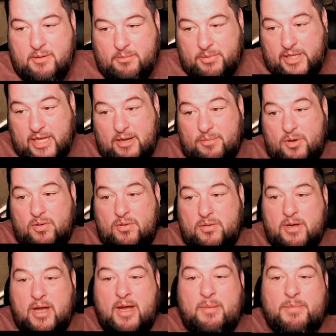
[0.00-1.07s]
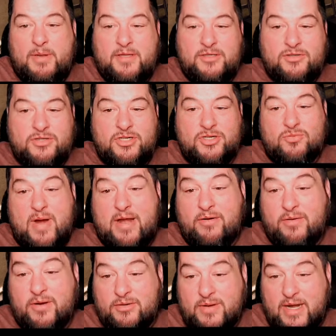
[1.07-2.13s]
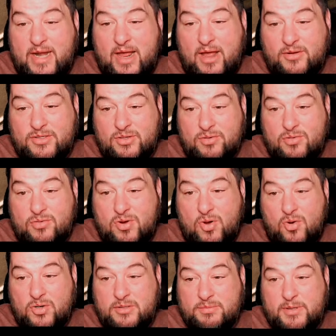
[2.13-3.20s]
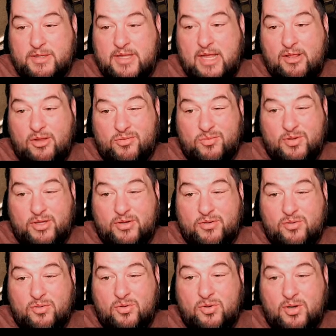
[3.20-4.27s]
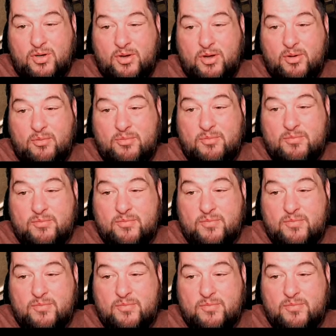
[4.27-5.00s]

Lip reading: playable. But these are just renderings right now, so who knows? But they look really cool.